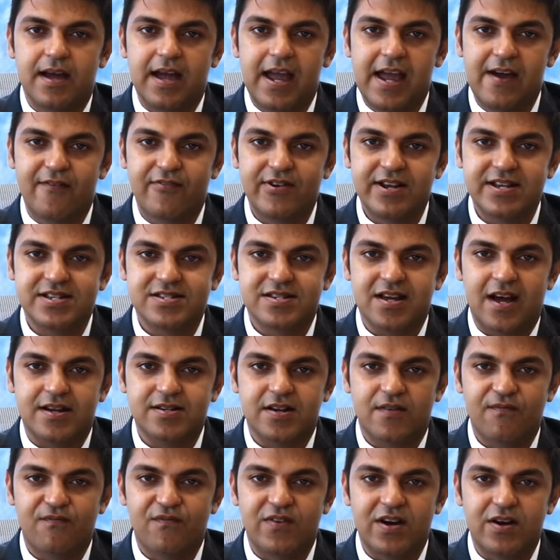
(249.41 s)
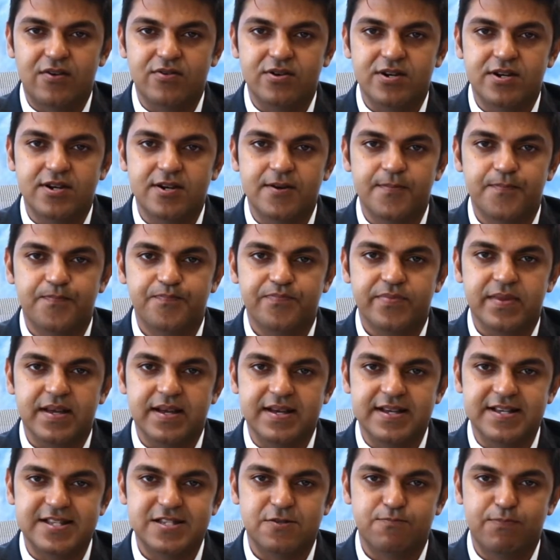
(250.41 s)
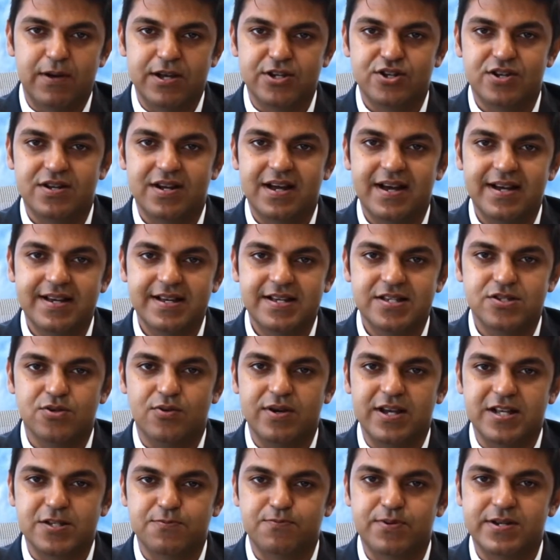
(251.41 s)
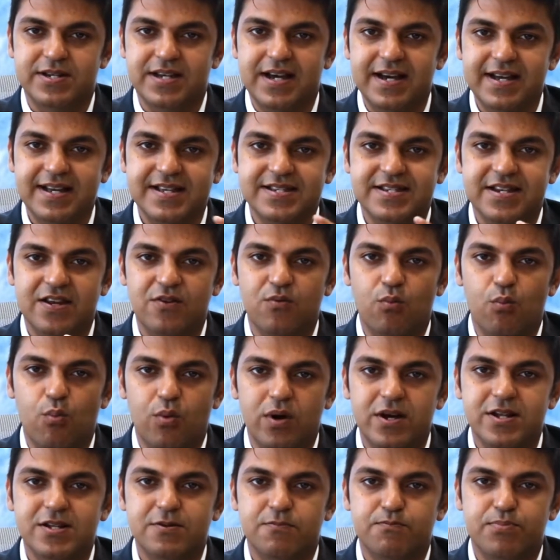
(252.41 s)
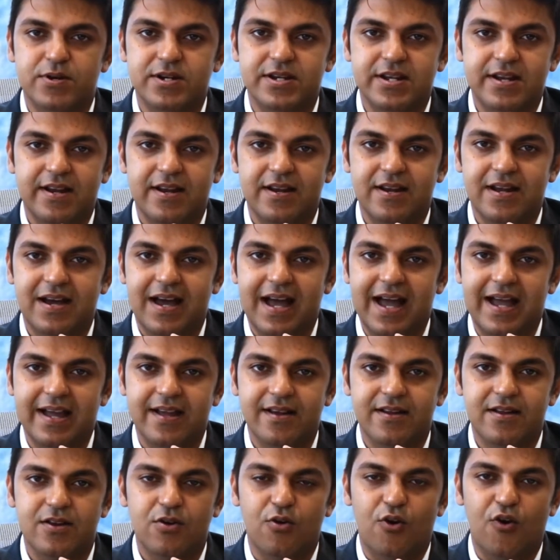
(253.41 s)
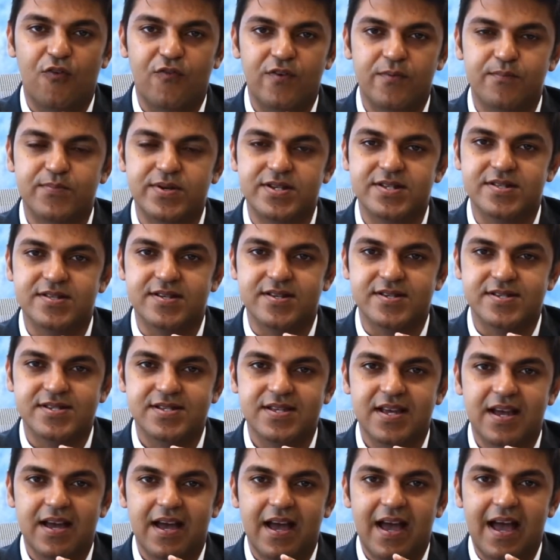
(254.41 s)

Every startup founder is specialized or expertised in one particular angle of a business